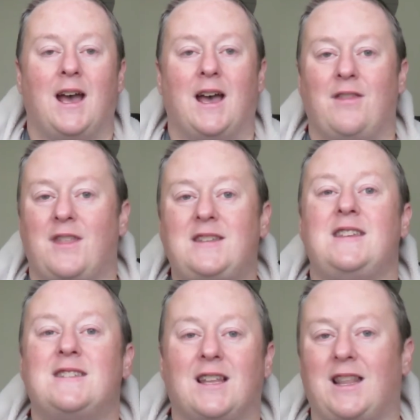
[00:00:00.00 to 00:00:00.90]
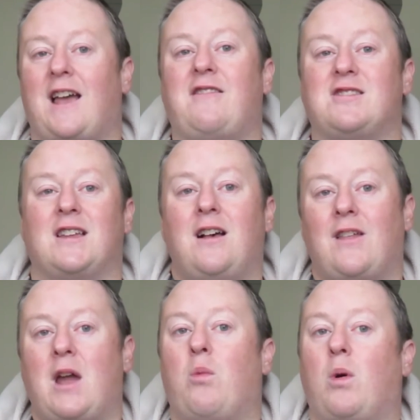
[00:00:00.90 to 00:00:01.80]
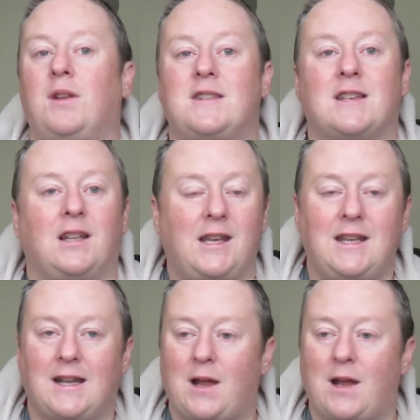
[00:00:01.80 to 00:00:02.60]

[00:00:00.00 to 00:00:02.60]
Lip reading: And this is the lifestyle that I wanted to lead.